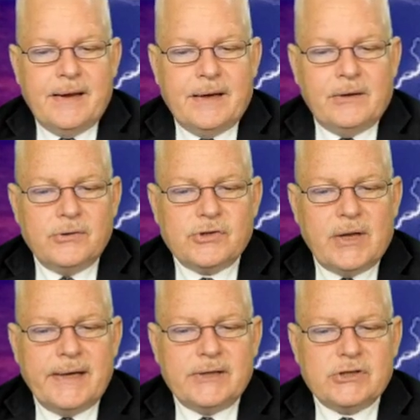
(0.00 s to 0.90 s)
It looks
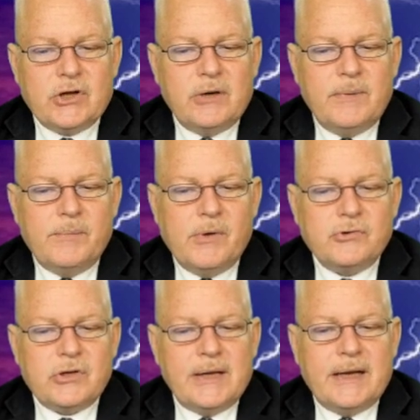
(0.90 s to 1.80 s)
like it's going to be
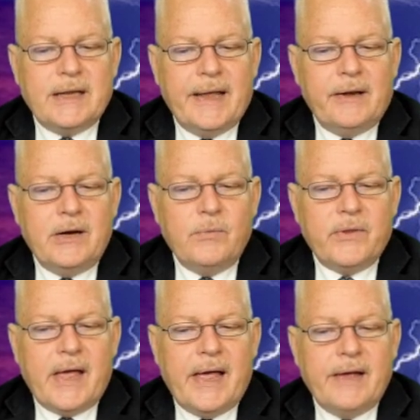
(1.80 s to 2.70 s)
mostly cloudy
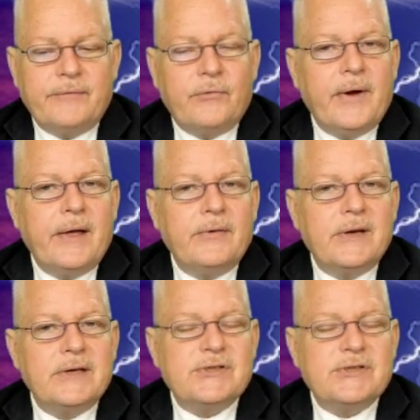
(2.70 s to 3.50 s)
with a high of around